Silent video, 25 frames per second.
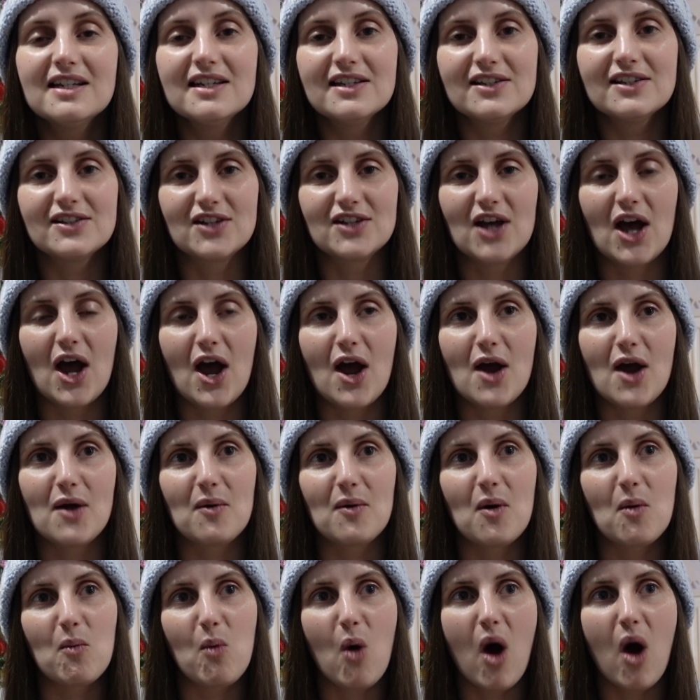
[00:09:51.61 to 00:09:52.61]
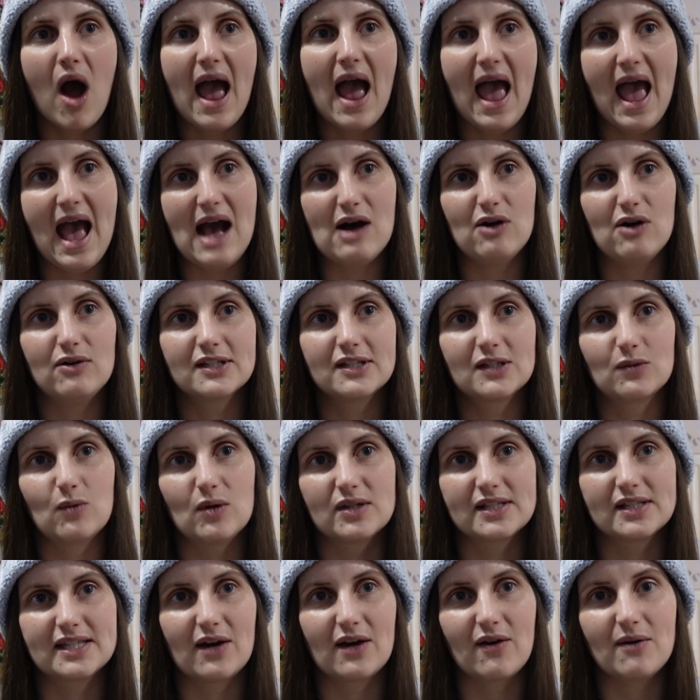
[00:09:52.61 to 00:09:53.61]
So what else
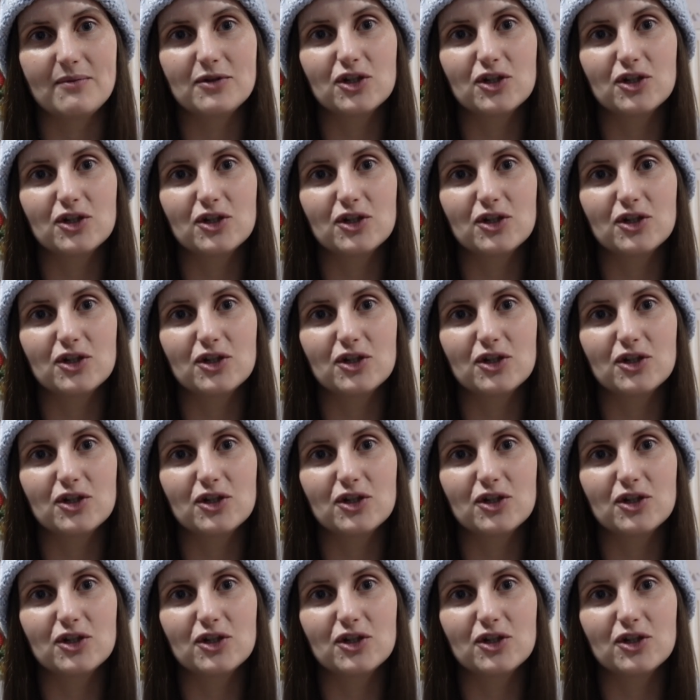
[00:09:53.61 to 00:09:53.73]
was there?